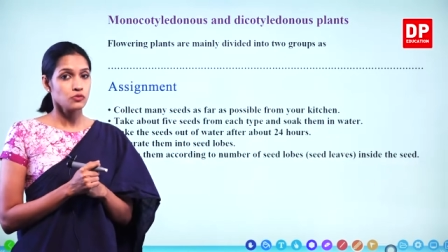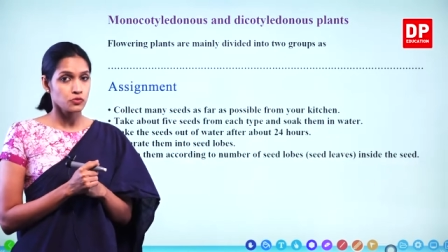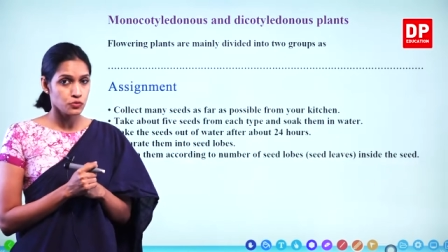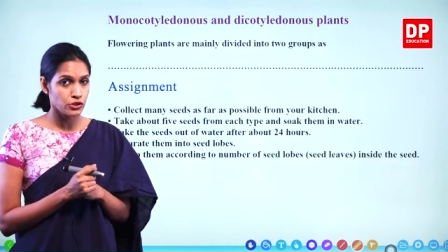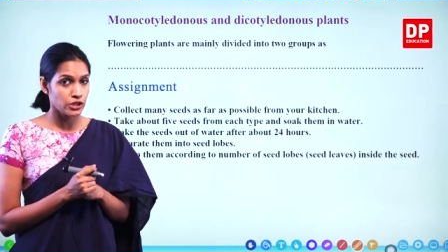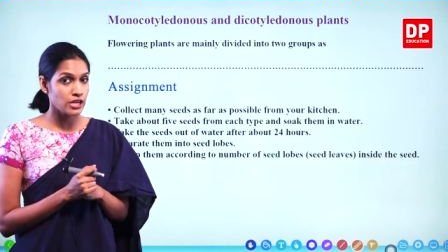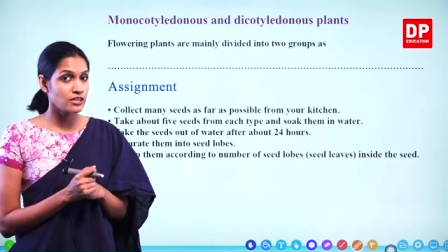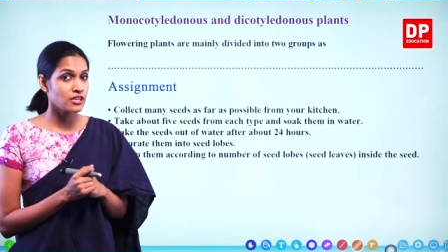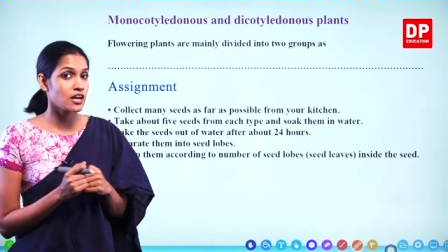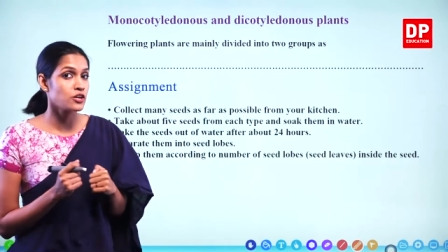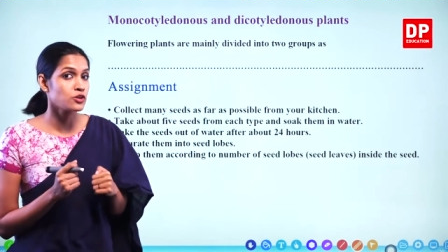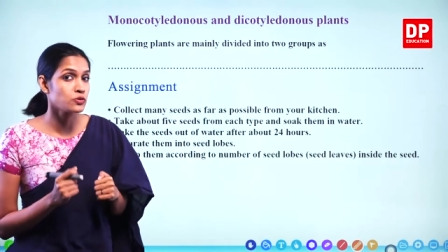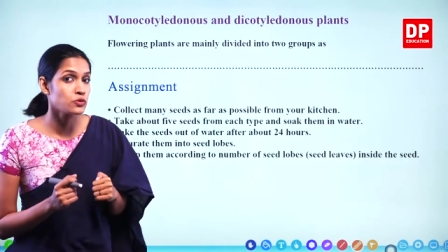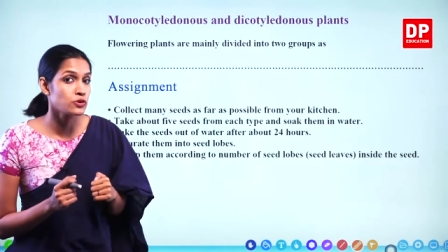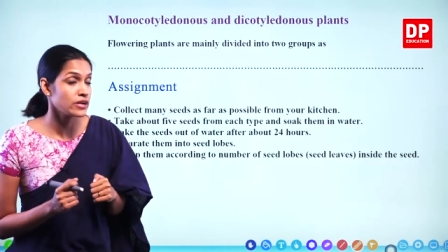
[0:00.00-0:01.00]
Okay, they are
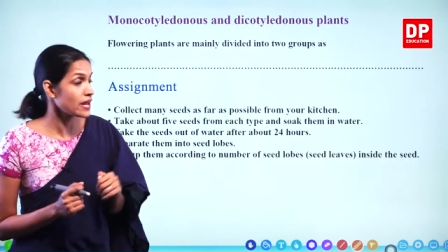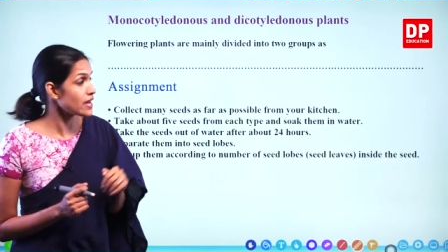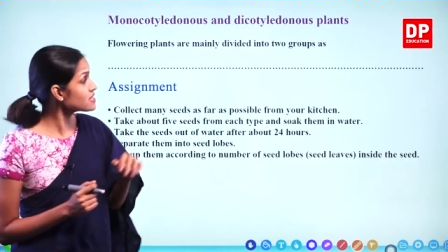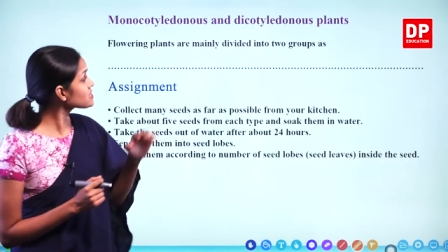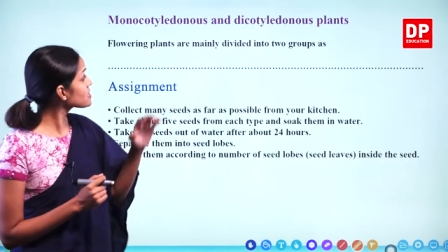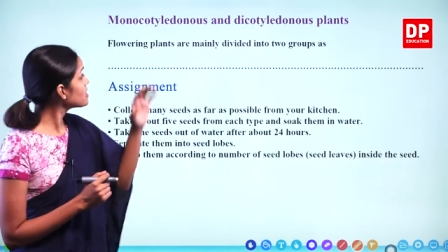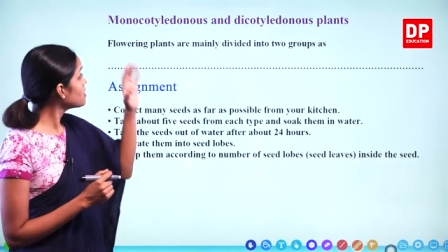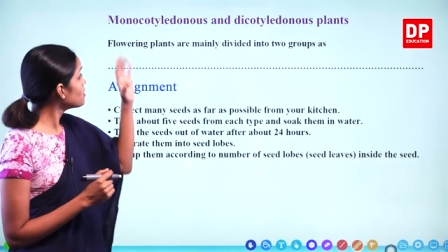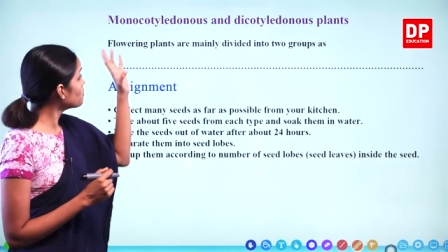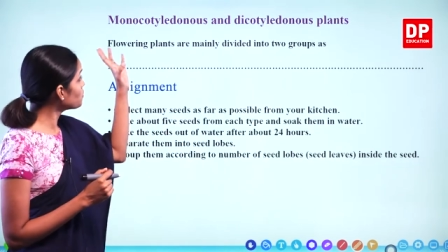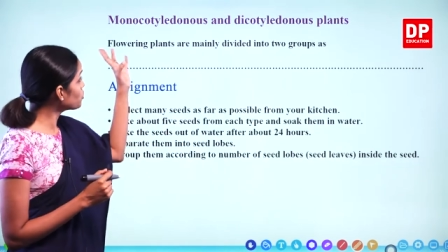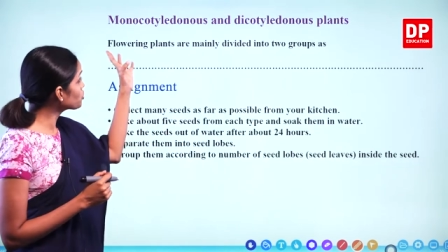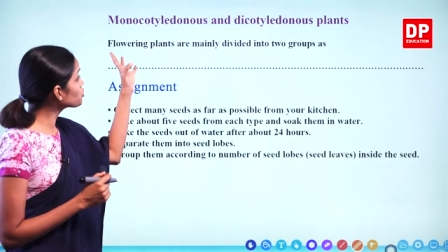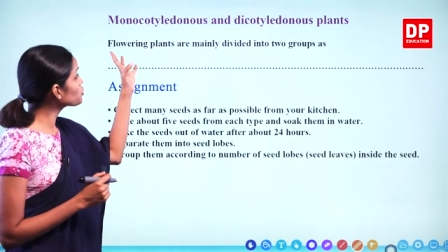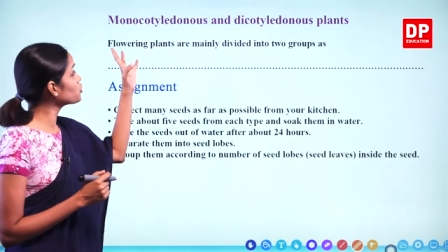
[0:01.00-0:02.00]
known as
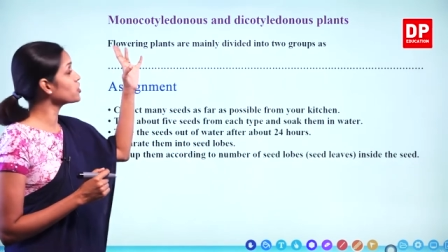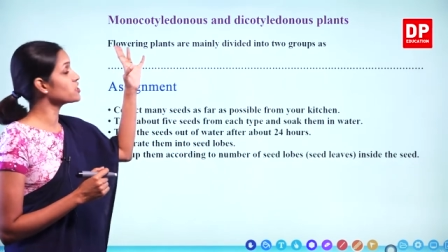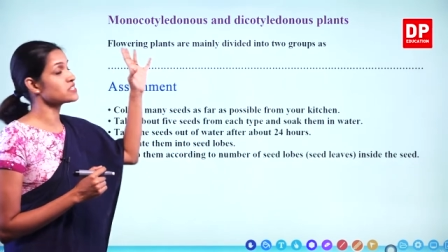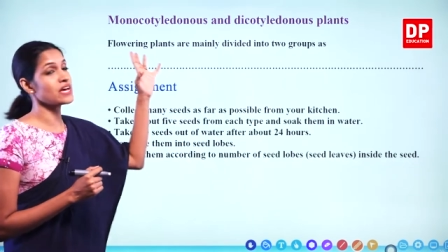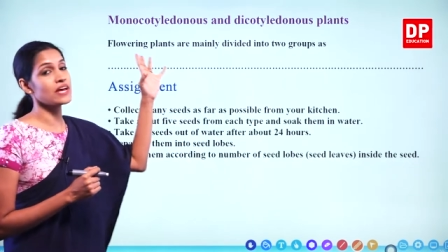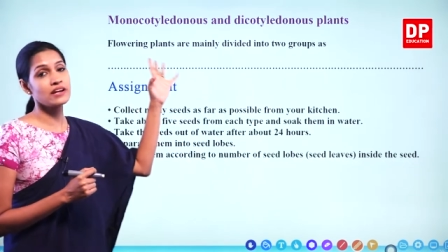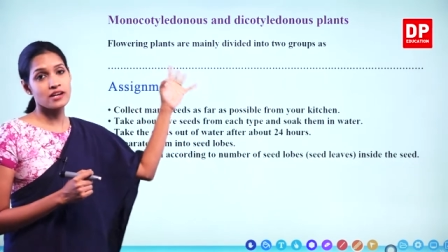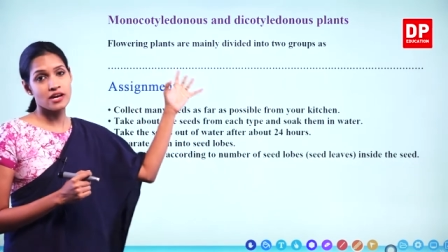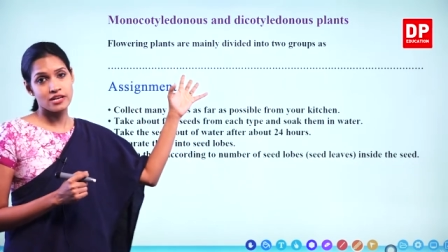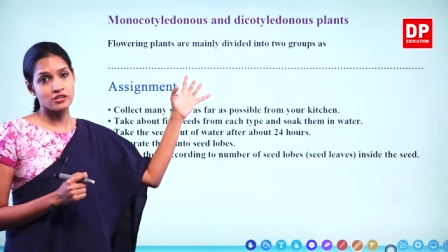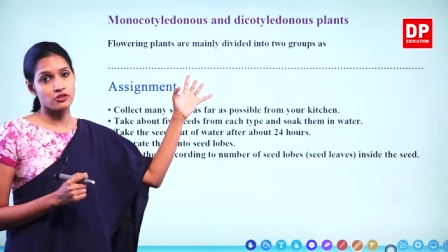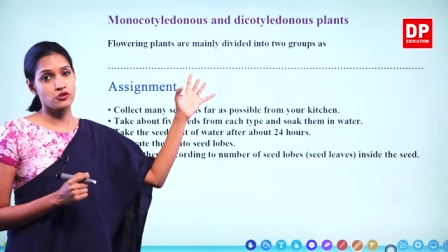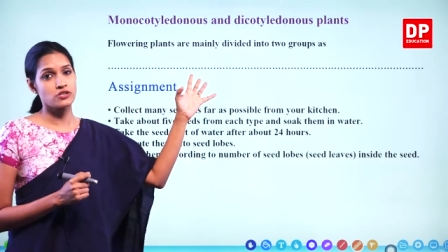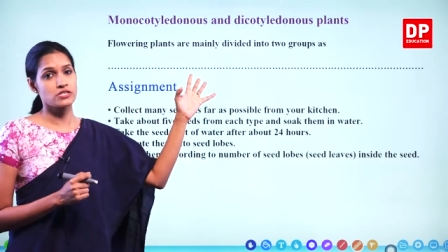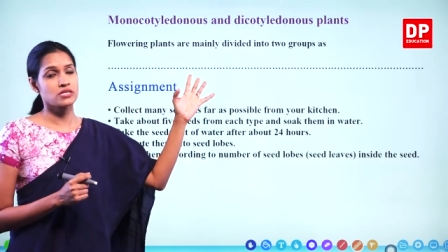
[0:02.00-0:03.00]
monocots and
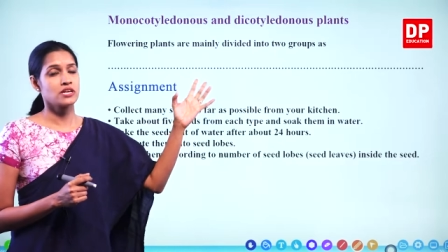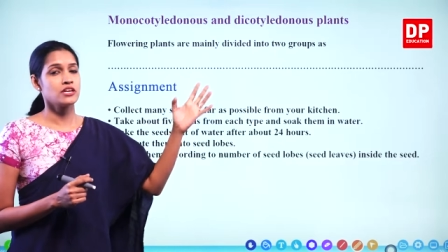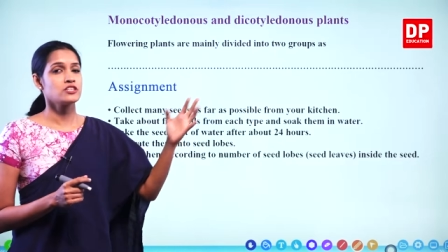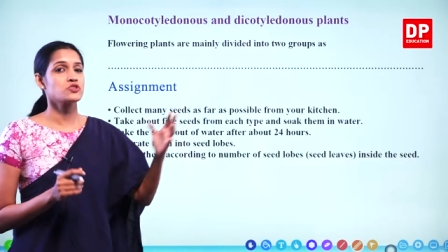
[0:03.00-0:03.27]
dicots.